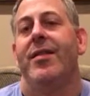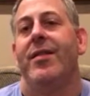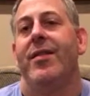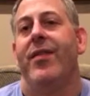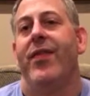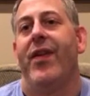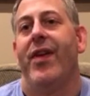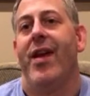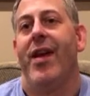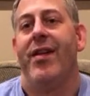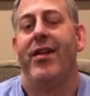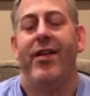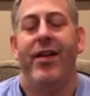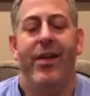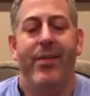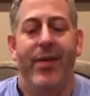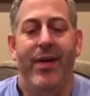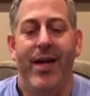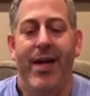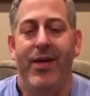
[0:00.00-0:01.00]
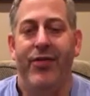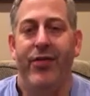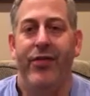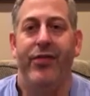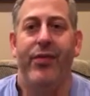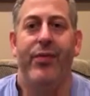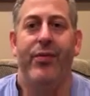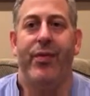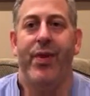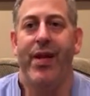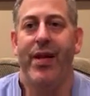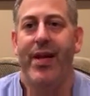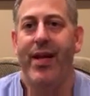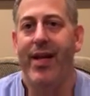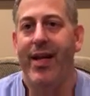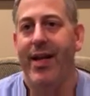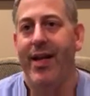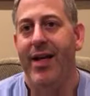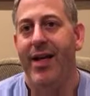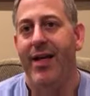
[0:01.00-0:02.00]
I forgot her name, the actress, the
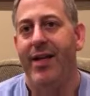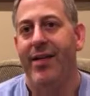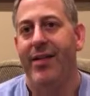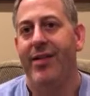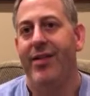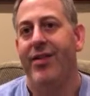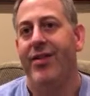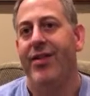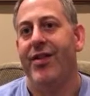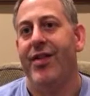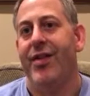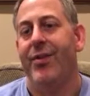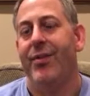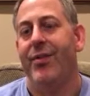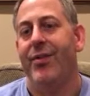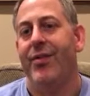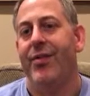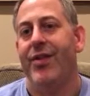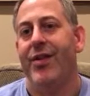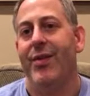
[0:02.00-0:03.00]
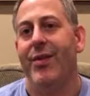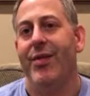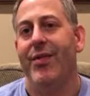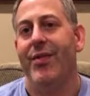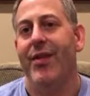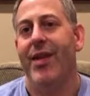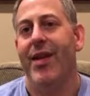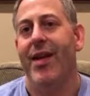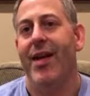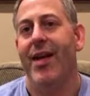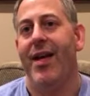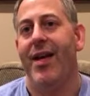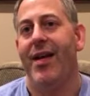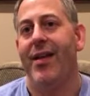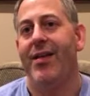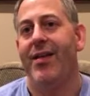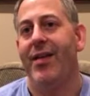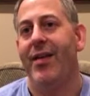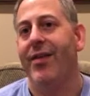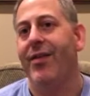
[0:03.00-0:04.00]
redhead, and she was
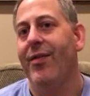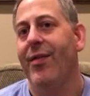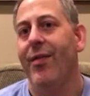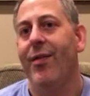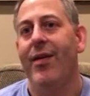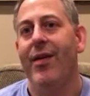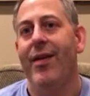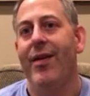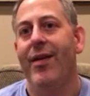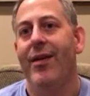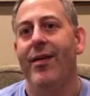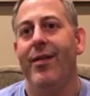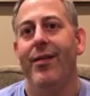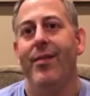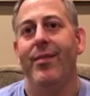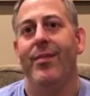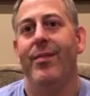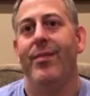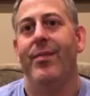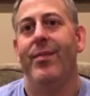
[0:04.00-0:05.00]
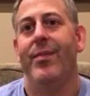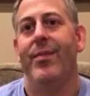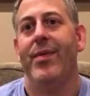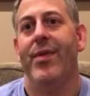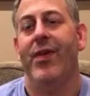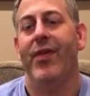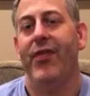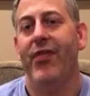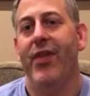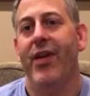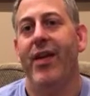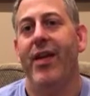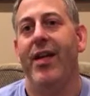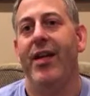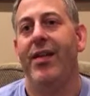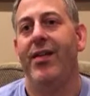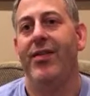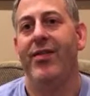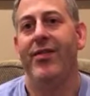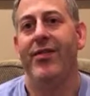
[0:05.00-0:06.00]
like, ignore him. The
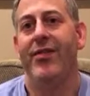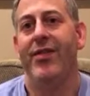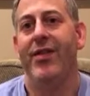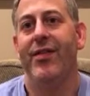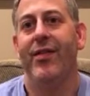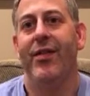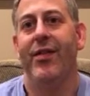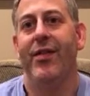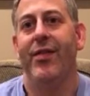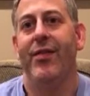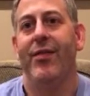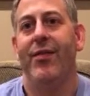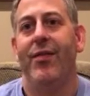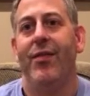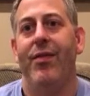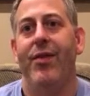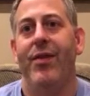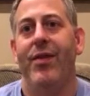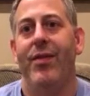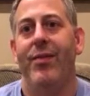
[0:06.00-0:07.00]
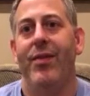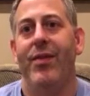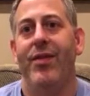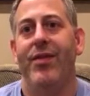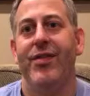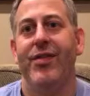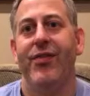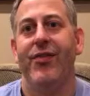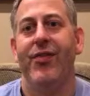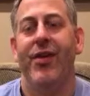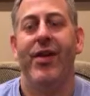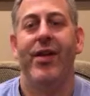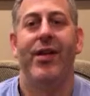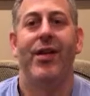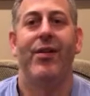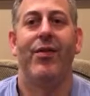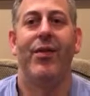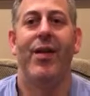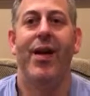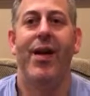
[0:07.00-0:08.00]
scene, she's like, ignore him. He's just trying to
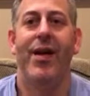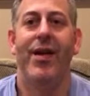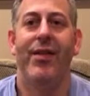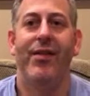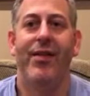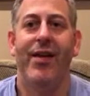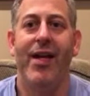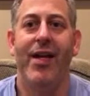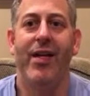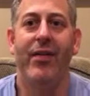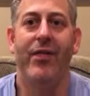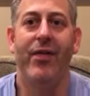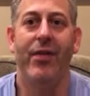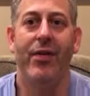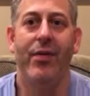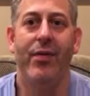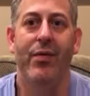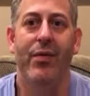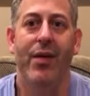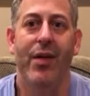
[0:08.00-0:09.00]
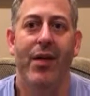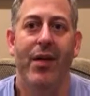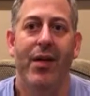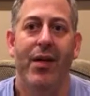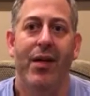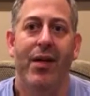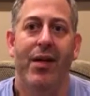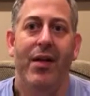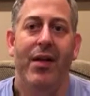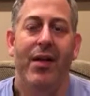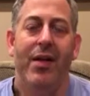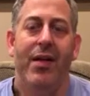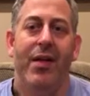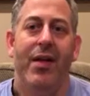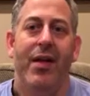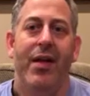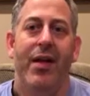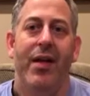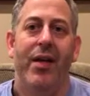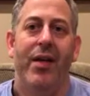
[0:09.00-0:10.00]
get a rise out of you.
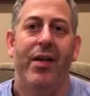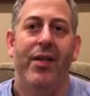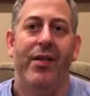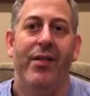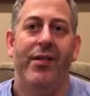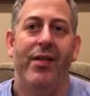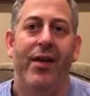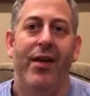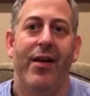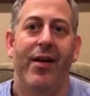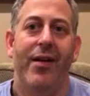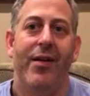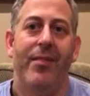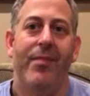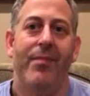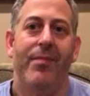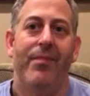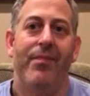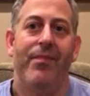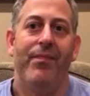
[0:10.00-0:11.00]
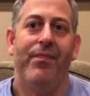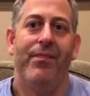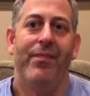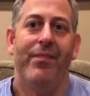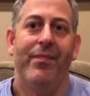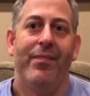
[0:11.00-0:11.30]
And so